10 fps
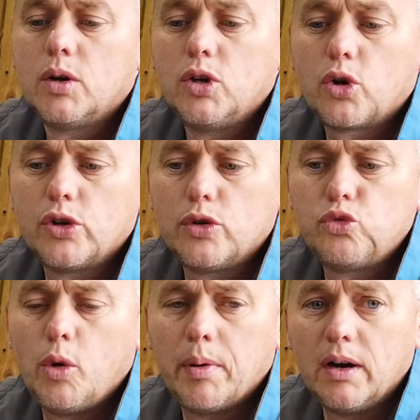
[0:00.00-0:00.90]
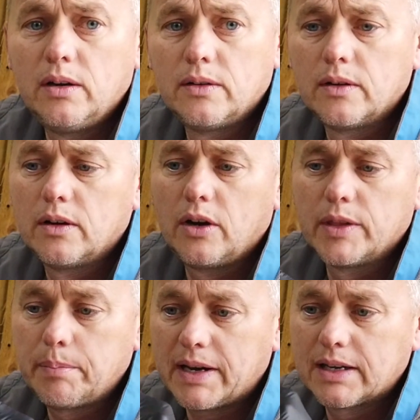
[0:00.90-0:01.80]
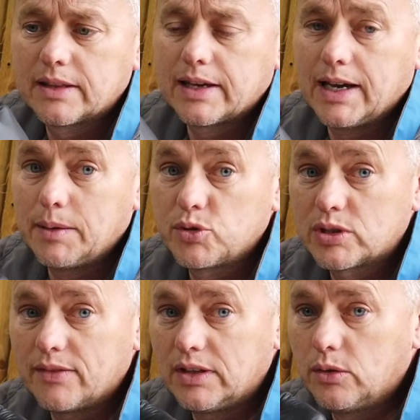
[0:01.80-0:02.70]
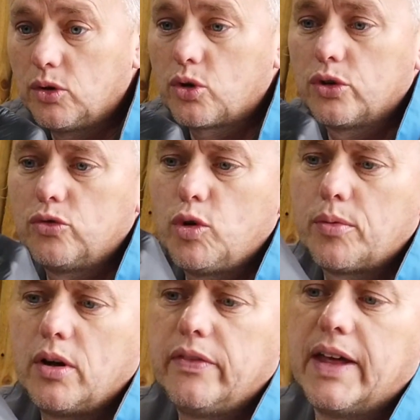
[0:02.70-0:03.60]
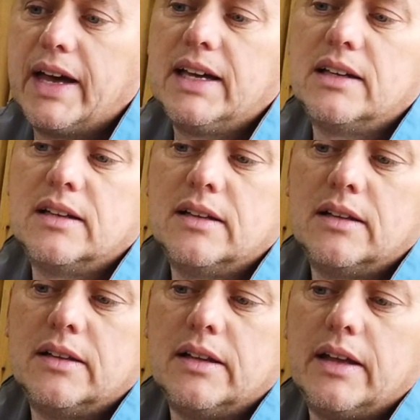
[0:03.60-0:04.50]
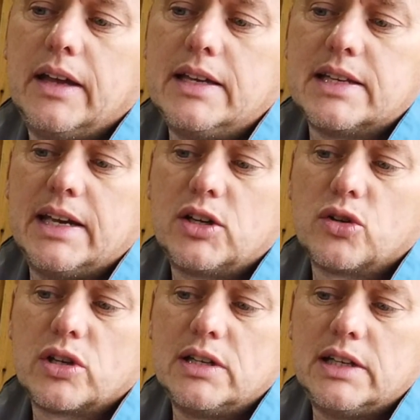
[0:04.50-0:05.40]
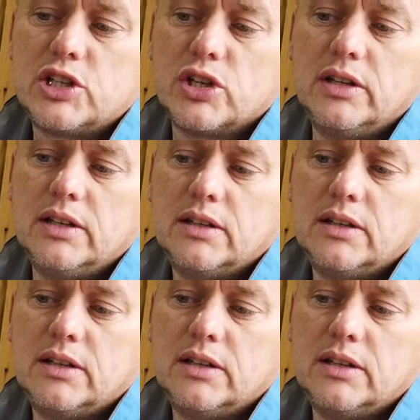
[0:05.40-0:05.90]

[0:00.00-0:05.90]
look at the rubber on the back of the cap. Just have a little look at the rubber on there. Is it in good condition?